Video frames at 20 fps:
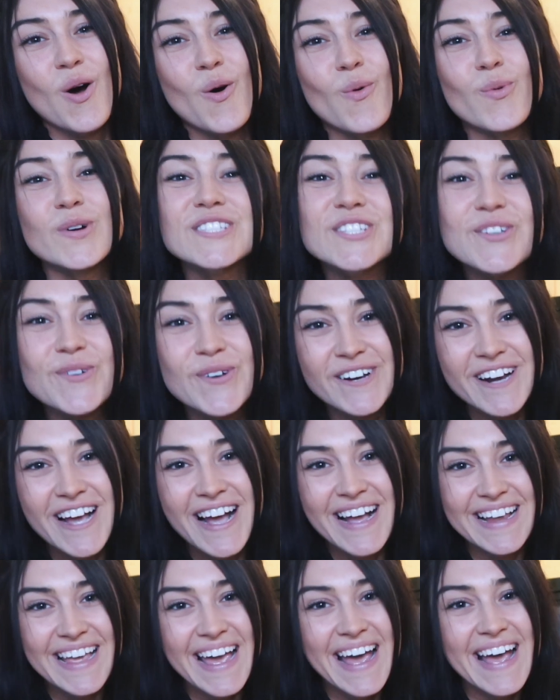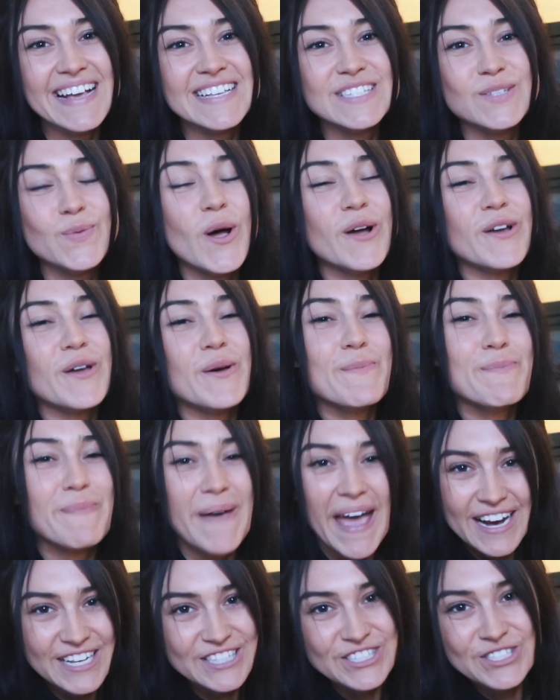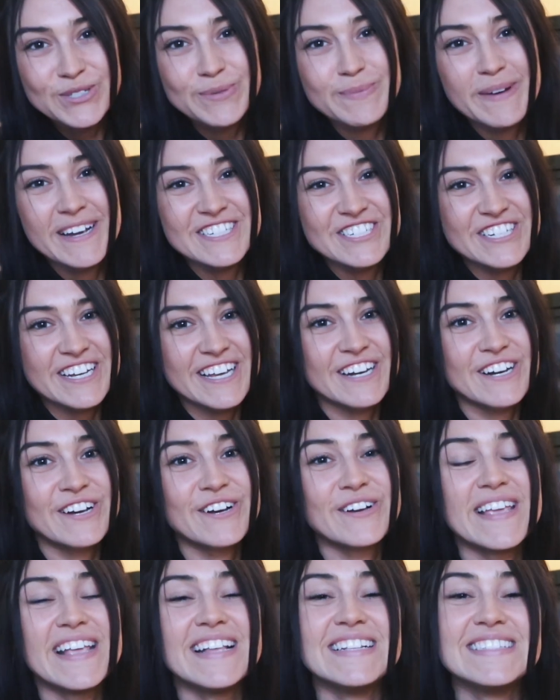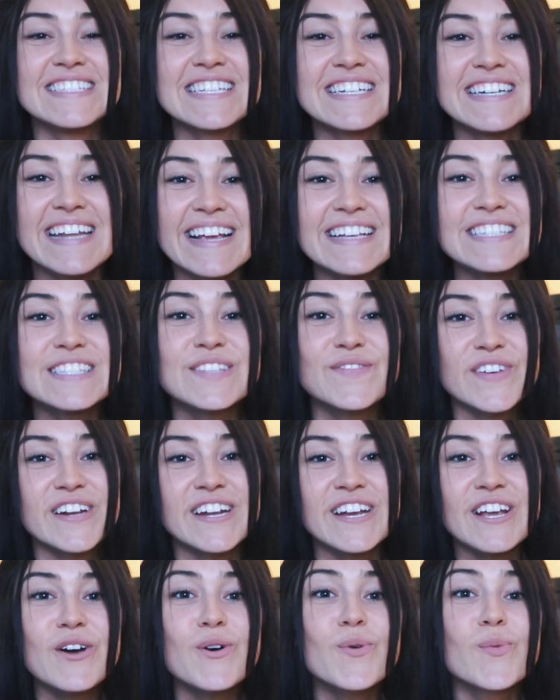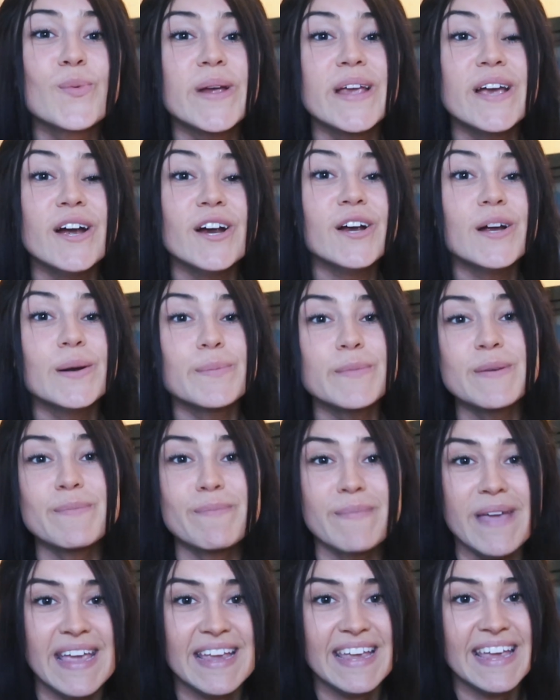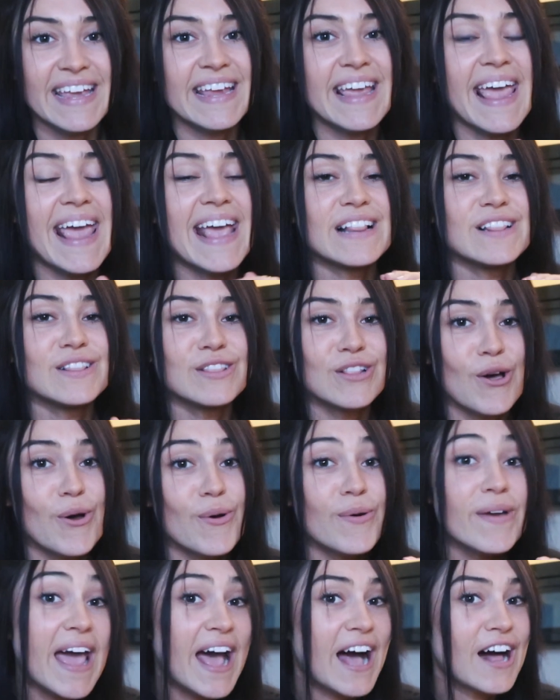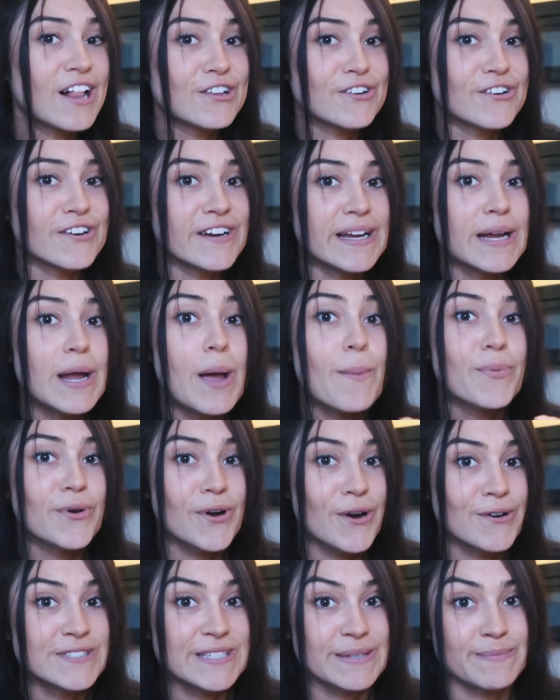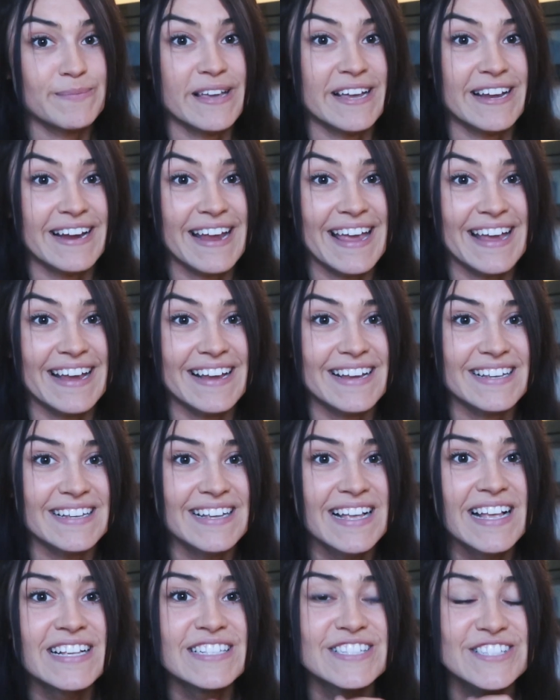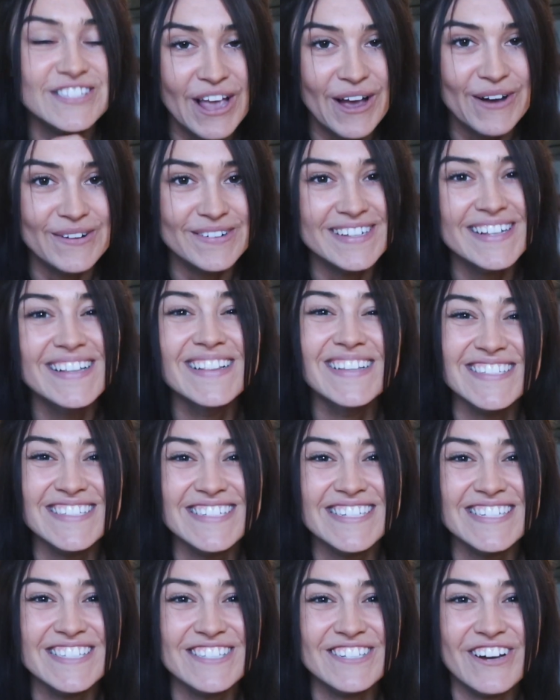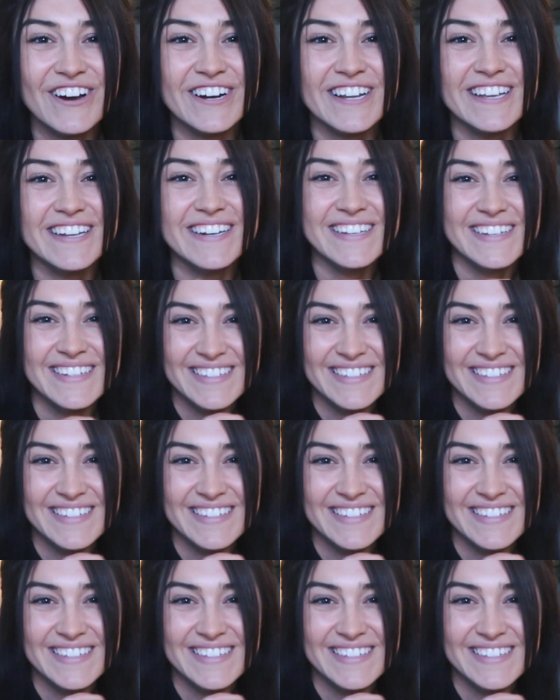What's going on, guys? Welcome back to my channel. In today's video, we are going to be making a low-calorie protein pancake. So let's get started.